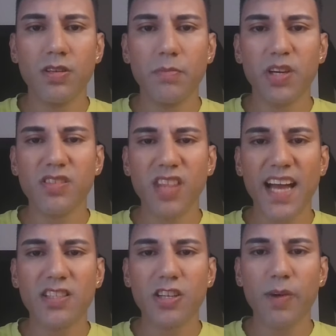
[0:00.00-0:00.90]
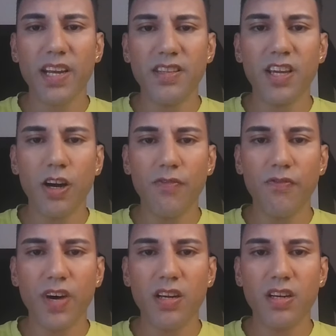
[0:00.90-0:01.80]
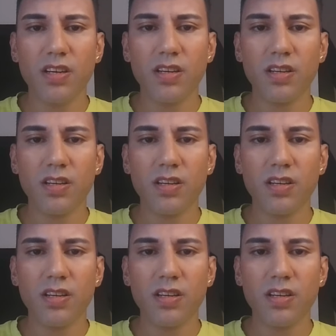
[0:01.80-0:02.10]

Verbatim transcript: because that's their idea of fun.